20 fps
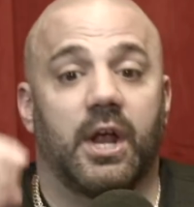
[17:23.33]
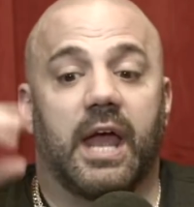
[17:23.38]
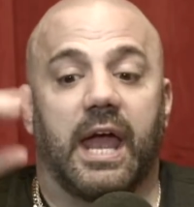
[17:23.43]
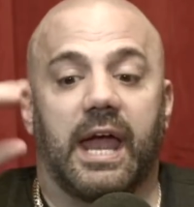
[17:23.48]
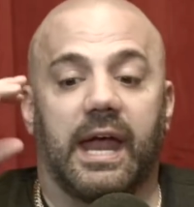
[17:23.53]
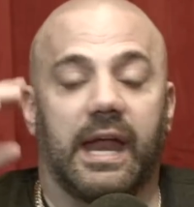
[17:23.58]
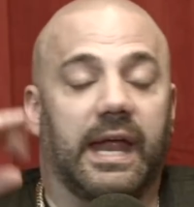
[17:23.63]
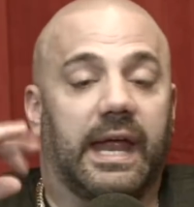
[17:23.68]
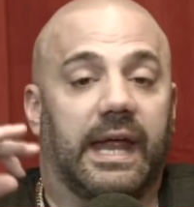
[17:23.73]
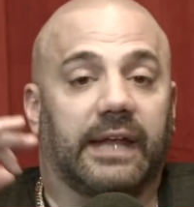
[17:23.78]

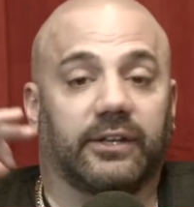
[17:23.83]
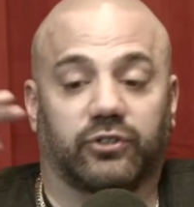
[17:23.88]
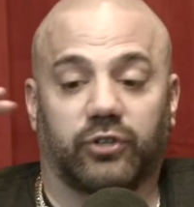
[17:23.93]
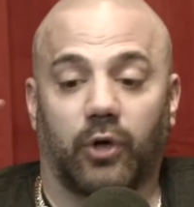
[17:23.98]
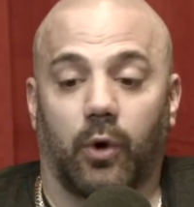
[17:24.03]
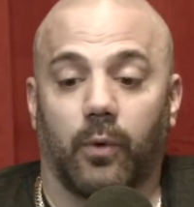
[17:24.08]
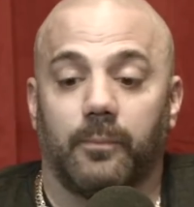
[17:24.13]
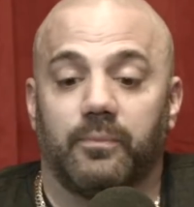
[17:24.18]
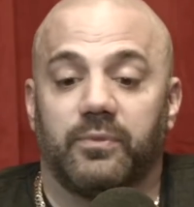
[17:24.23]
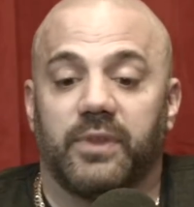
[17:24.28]
And
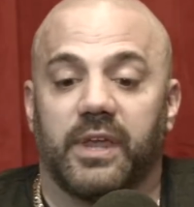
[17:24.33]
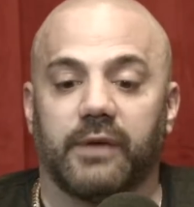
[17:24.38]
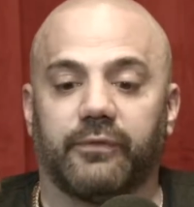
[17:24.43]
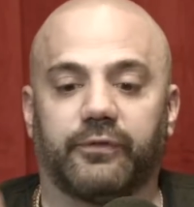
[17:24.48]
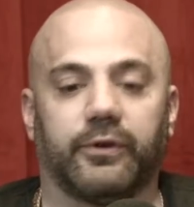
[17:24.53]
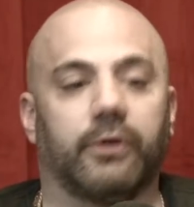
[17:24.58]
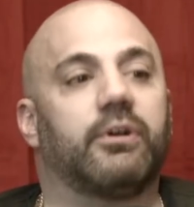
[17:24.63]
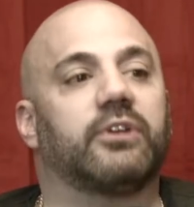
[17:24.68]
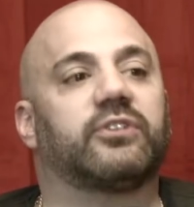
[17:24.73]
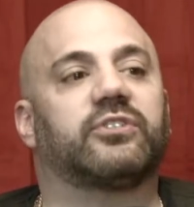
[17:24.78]
so, if
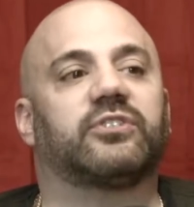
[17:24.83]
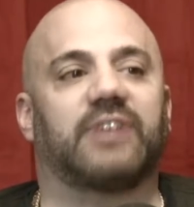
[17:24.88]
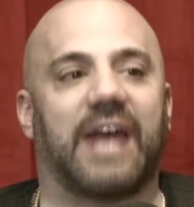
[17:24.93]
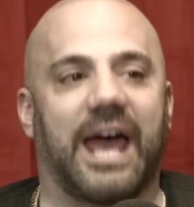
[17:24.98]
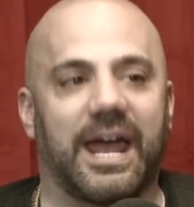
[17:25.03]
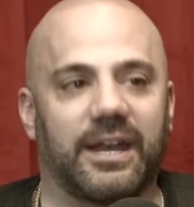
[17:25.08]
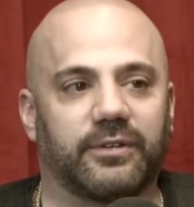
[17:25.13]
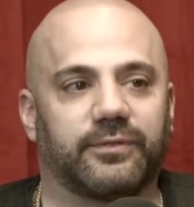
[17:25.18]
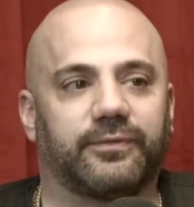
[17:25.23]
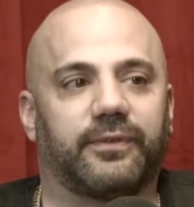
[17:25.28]
you're a
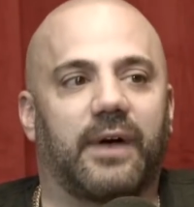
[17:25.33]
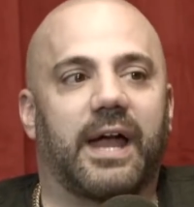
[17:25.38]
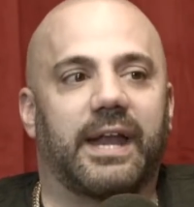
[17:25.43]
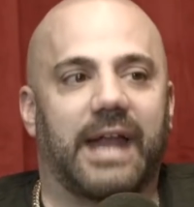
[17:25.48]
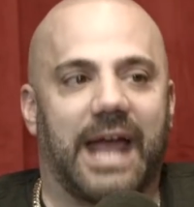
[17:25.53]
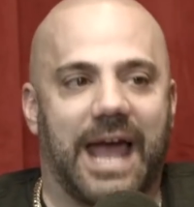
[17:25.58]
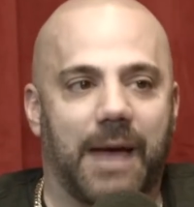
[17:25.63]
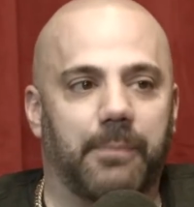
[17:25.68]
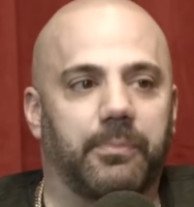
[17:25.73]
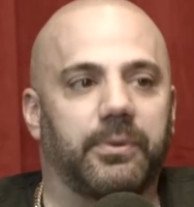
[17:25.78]
satisfied,
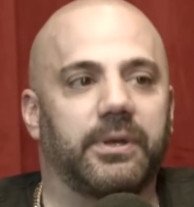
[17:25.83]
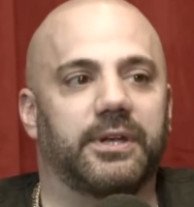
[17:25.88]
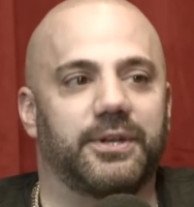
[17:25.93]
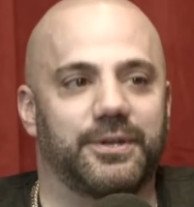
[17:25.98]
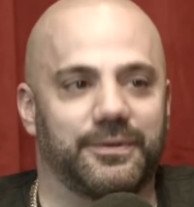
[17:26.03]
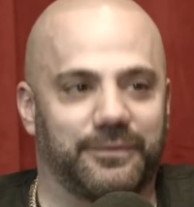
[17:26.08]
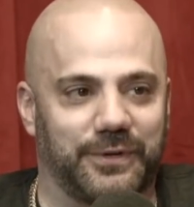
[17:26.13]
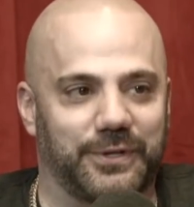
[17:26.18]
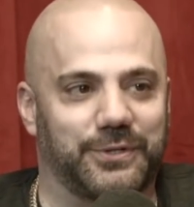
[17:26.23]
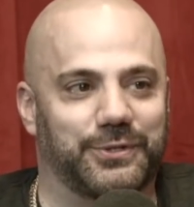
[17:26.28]
happy
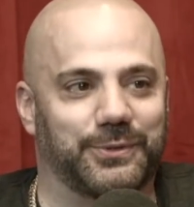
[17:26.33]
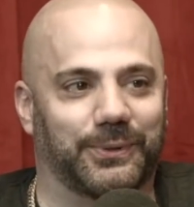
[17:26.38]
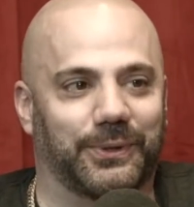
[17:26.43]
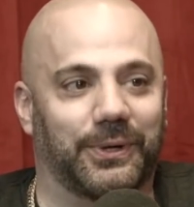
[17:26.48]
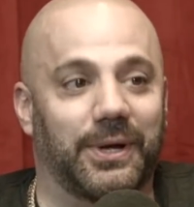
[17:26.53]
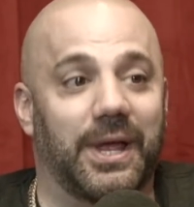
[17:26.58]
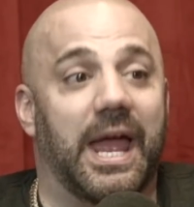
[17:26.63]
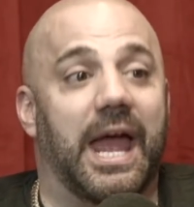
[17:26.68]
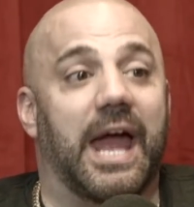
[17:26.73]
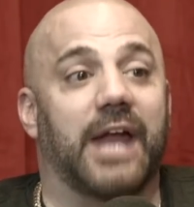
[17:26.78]
individual
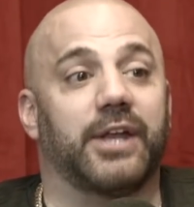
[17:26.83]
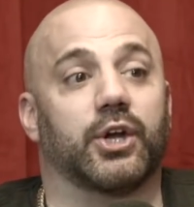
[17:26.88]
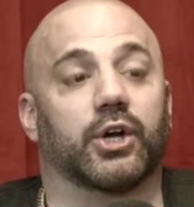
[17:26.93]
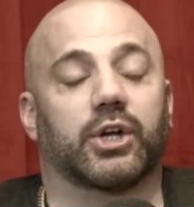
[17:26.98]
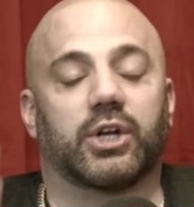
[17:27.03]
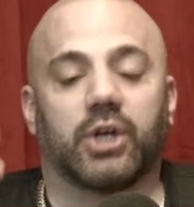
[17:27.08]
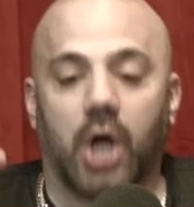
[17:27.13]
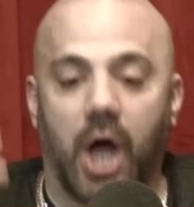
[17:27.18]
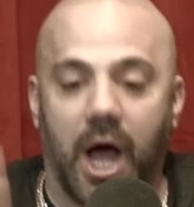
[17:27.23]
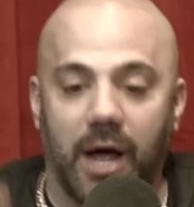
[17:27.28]
and you're
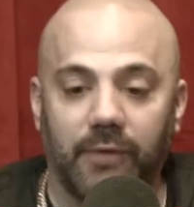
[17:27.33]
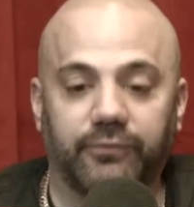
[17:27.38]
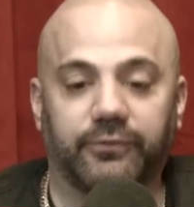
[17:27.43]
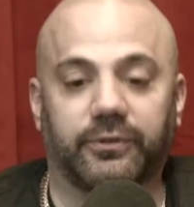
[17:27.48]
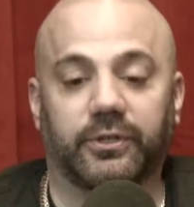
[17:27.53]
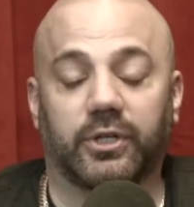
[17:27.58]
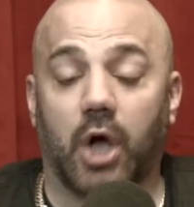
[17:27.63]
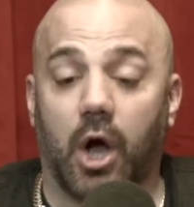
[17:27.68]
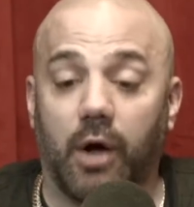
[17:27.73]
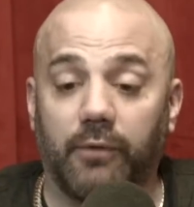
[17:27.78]

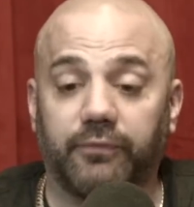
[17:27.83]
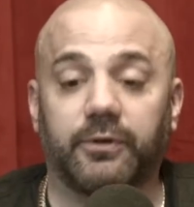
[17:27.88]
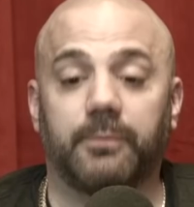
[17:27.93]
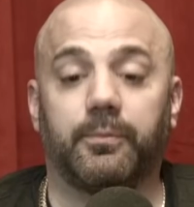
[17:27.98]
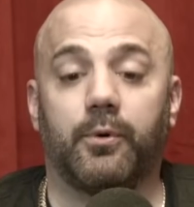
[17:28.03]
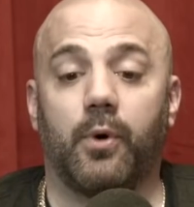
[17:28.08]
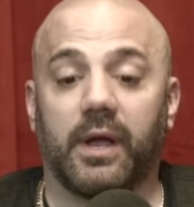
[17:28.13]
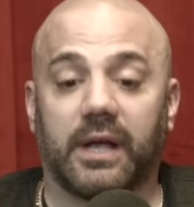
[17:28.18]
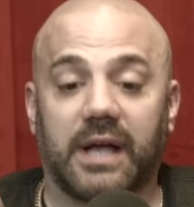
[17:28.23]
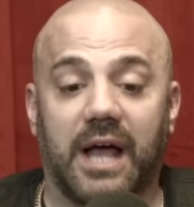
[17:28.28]

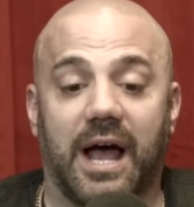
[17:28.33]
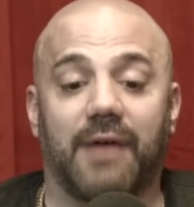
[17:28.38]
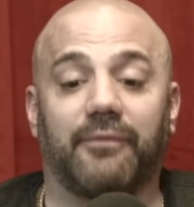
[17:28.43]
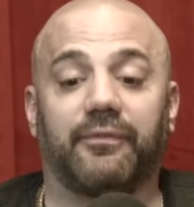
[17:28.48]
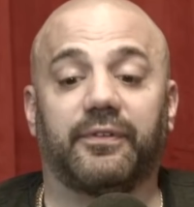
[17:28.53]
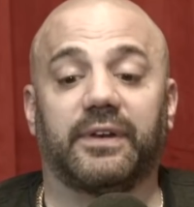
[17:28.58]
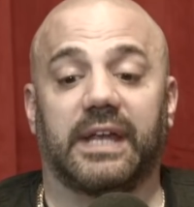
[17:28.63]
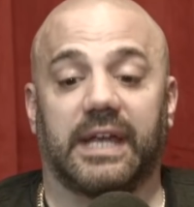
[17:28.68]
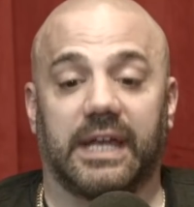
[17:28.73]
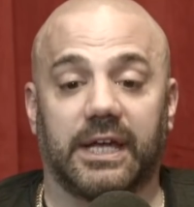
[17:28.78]
comfortable and
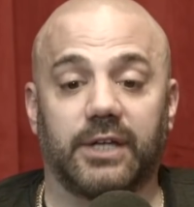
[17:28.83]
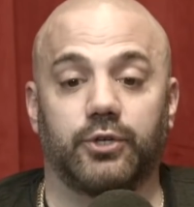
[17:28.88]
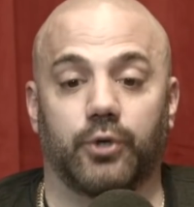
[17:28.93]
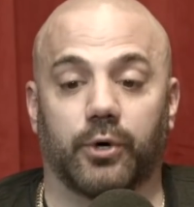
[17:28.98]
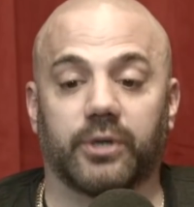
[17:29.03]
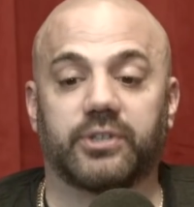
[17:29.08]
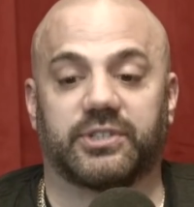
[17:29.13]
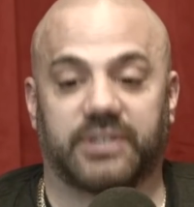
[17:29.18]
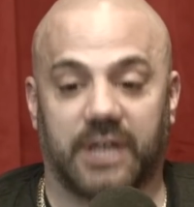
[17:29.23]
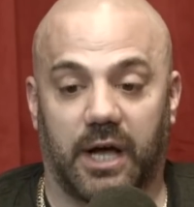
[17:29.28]
confident in
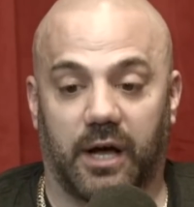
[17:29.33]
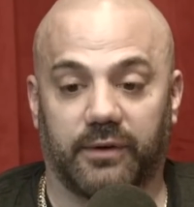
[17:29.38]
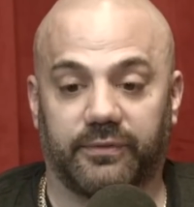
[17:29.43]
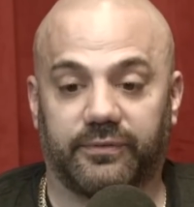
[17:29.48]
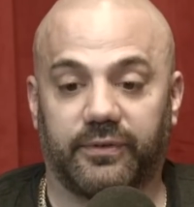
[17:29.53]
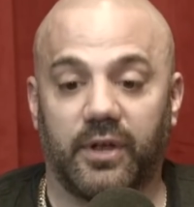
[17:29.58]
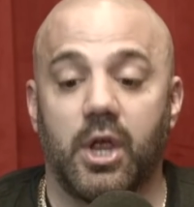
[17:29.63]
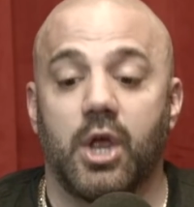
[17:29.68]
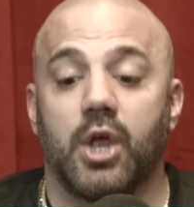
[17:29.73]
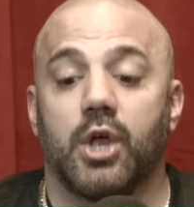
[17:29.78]

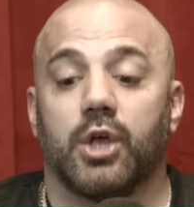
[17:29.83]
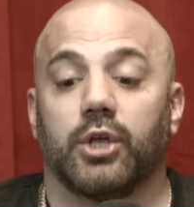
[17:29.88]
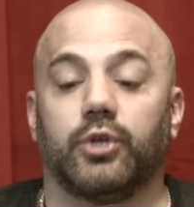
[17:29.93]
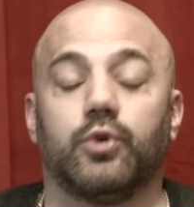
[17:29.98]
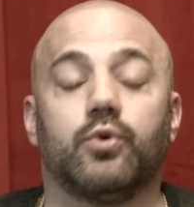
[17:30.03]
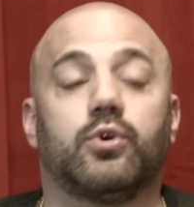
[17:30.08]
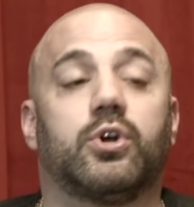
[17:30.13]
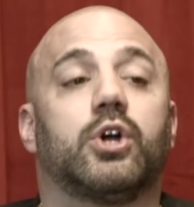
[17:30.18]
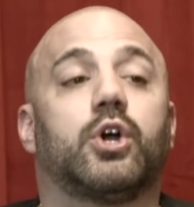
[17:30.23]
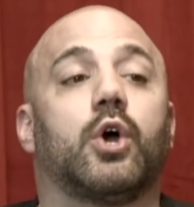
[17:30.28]
yourself,
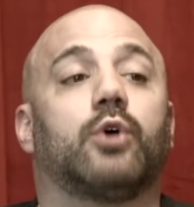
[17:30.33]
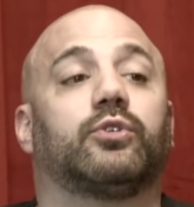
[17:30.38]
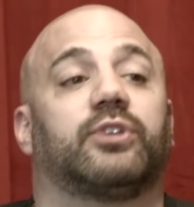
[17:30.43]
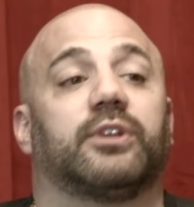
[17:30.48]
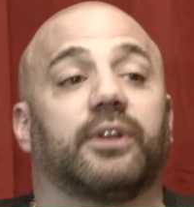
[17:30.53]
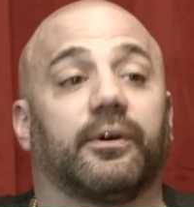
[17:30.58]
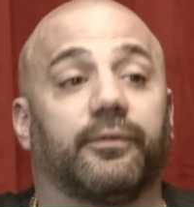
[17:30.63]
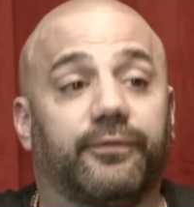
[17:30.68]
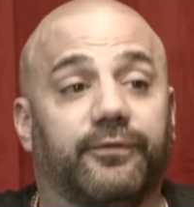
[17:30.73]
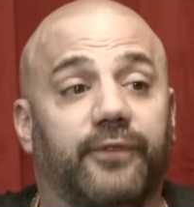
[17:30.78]
you could go to
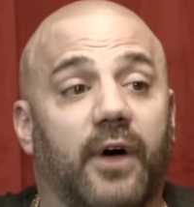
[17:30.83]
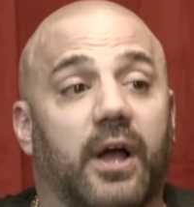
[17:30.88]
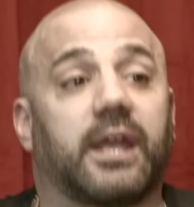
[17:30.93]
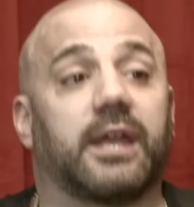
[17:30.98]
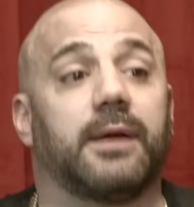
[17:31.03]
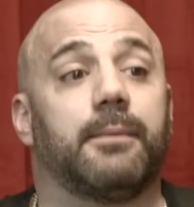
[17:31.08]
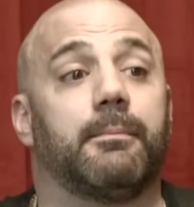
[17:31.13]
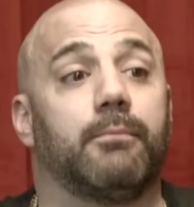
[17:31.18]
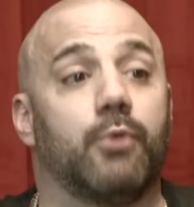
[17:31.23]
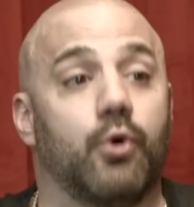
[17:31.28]
the
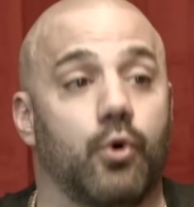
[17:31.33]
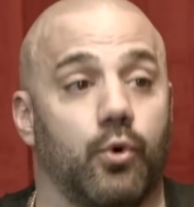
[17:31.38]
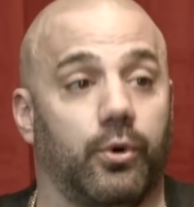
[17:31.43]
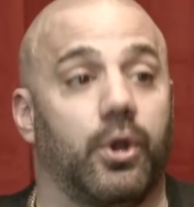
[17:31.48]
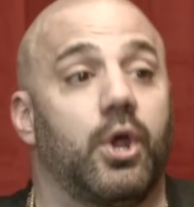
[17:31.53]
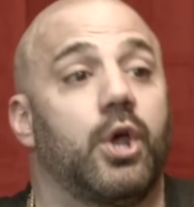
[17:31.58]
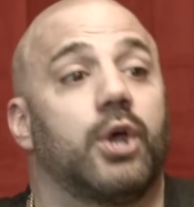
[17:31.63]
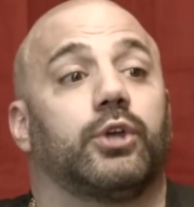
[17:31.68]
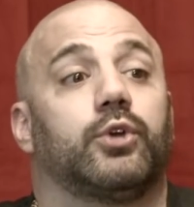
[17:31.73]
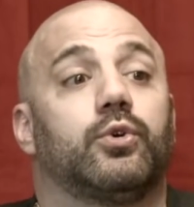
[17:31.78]
fucking moon.
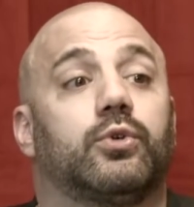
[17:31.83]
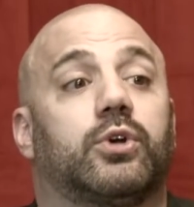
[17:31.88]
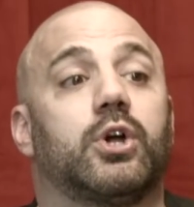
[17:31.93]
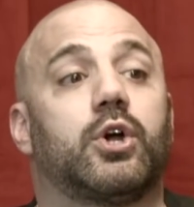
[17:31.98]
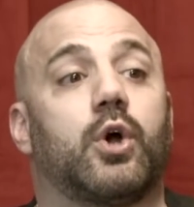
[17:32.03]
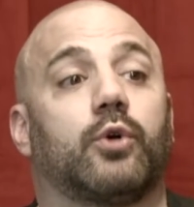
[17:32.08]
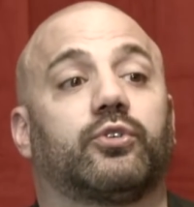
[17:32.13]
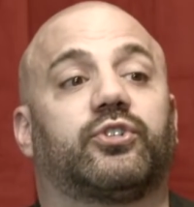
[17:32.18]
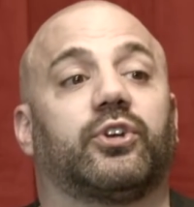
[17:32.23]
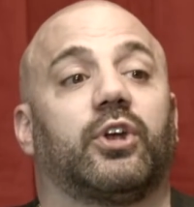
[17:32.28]
You can
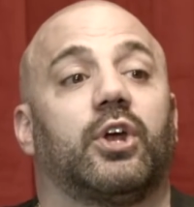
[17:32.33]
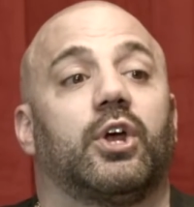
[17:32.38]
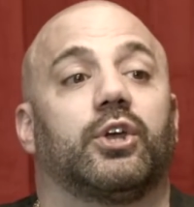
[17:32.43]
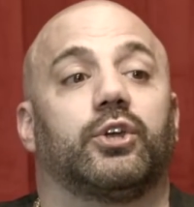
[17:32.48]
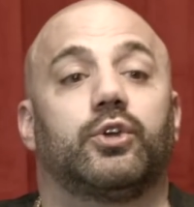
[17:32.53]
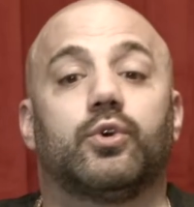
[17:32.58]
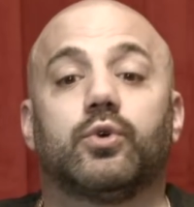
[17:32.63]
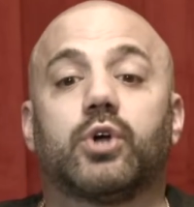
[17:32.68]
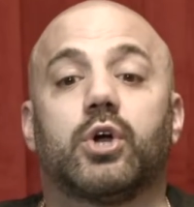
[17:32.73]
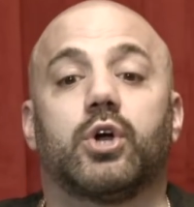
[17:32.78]
go 100%.
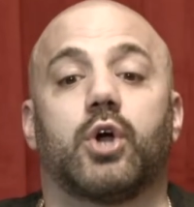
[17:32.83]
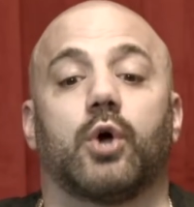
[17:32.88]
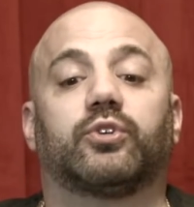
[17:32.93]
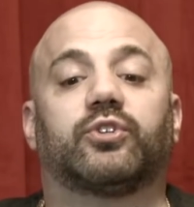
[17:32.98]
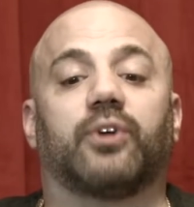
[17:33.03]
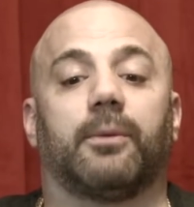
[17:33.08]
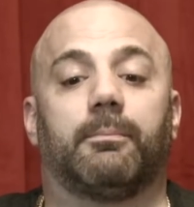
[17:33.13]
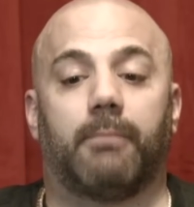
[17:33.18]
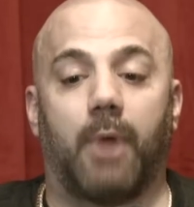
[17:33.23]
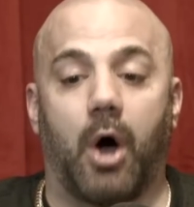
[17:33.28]
You could go
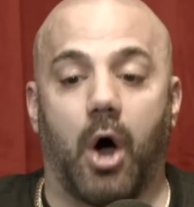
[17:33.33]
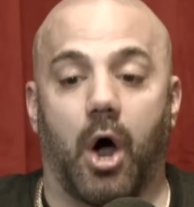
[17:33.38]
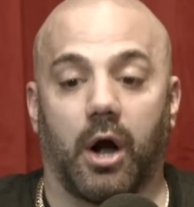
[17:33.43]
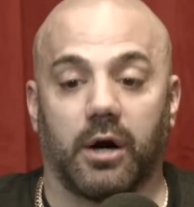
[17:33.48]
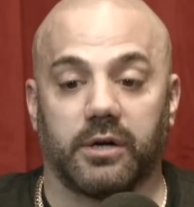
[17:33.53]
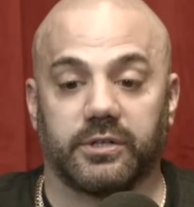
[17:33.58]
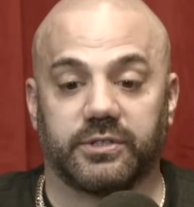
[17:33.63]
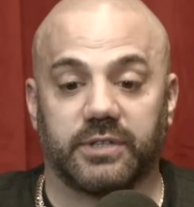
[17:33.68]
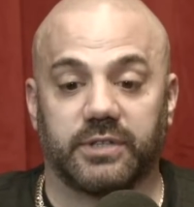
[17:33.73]
to Mars,